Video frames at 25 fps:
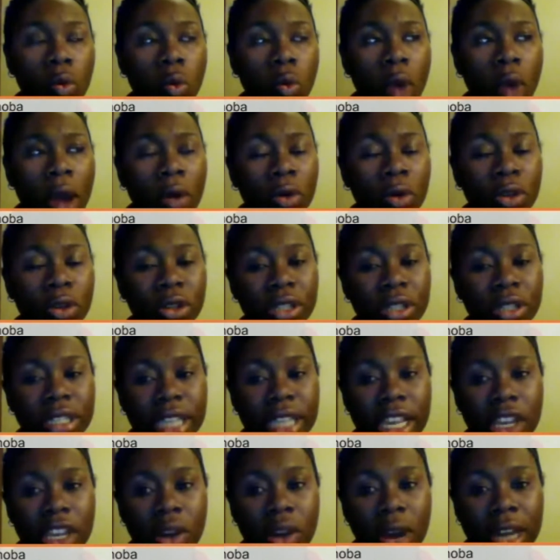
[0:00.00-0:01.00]
where would you say
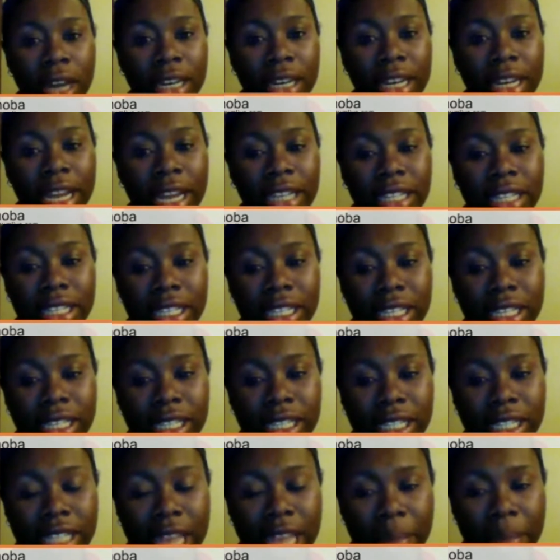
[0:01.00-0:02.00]
your identity
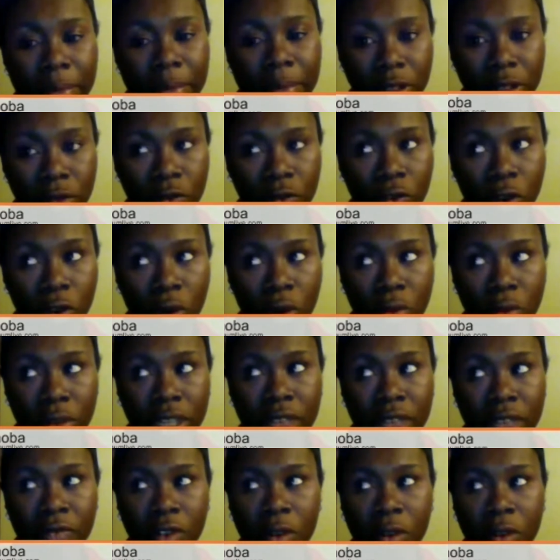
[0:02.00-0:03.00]
stems from? Is
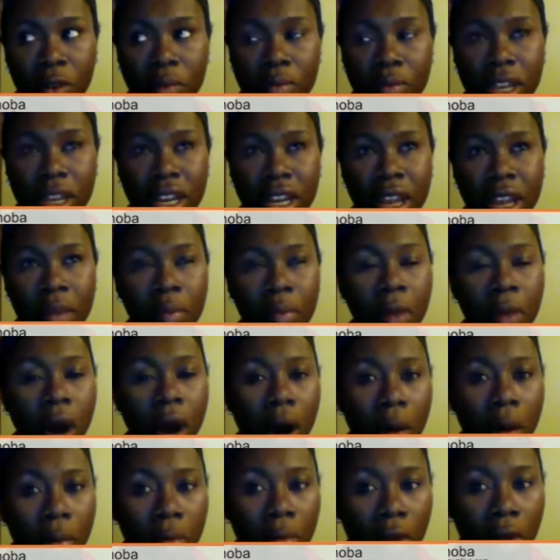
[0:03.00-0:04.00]
it from being a
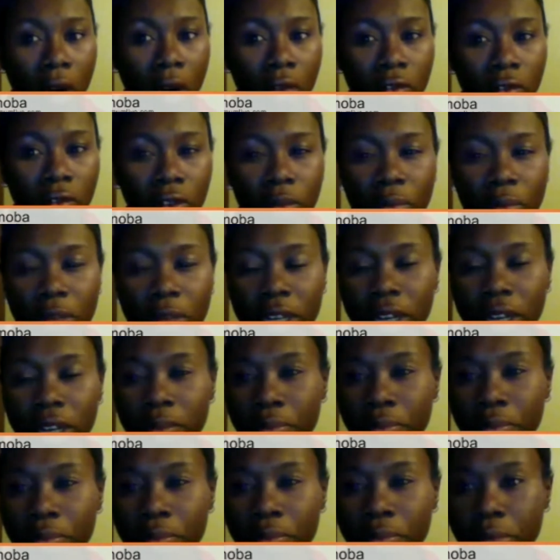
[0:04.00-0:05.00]
mom or from being a
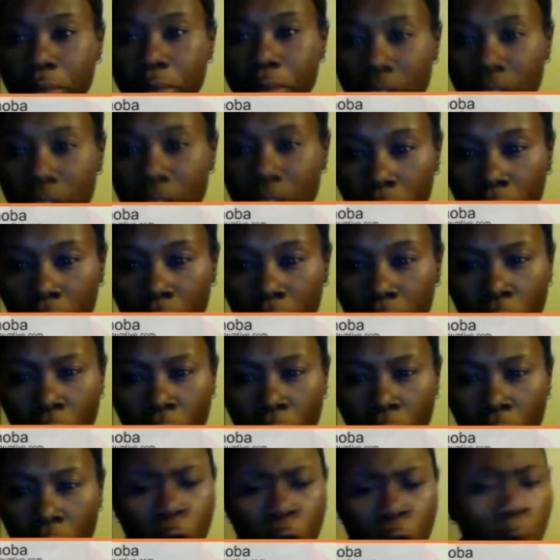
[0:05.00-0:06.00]
businesswoman, or
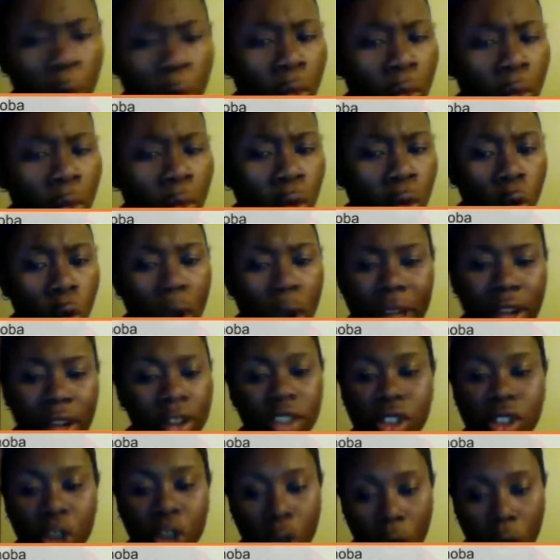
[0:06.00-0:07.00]
from where
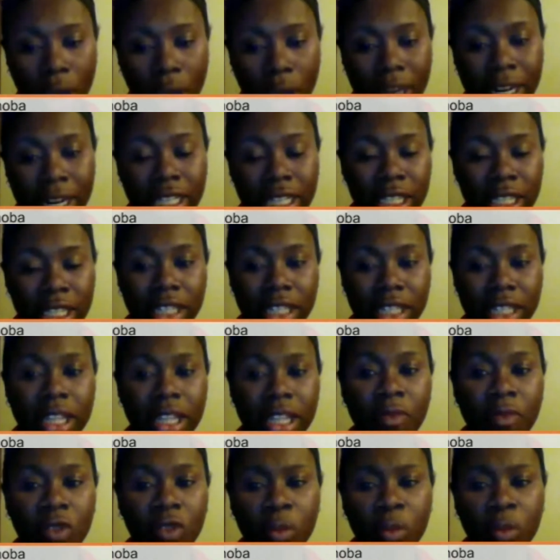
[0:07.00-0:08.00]
does your identity stem
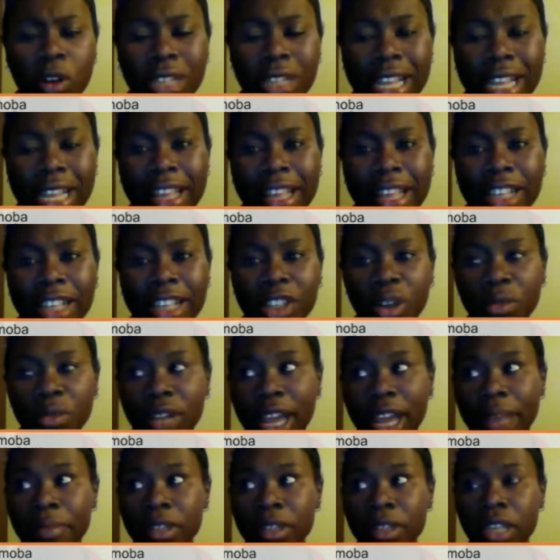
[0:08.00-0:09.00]
from? Because I think
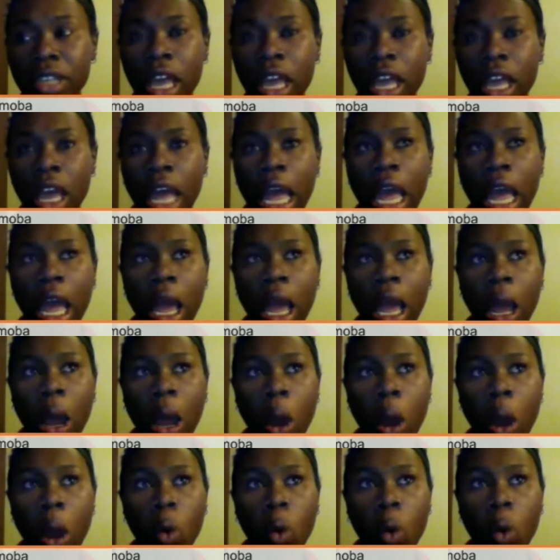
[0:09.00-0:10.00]
sometimes
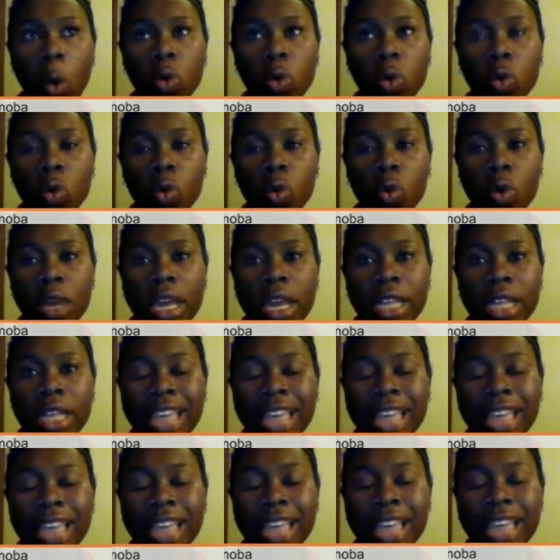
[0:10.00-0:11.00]
we
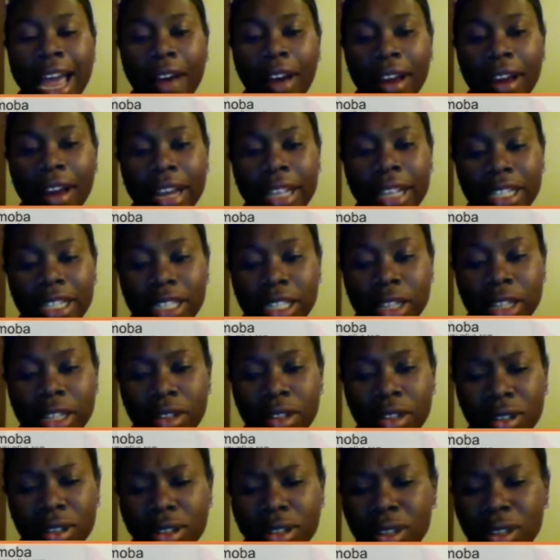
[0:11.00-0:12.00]
tie our identity to
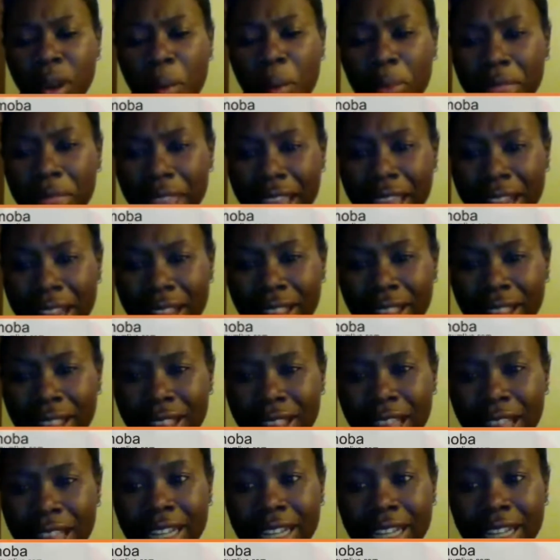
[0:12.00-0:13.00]
something that
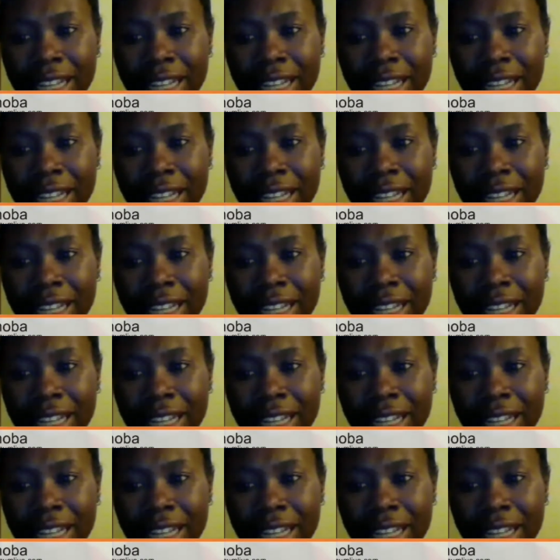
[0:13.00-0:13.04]
is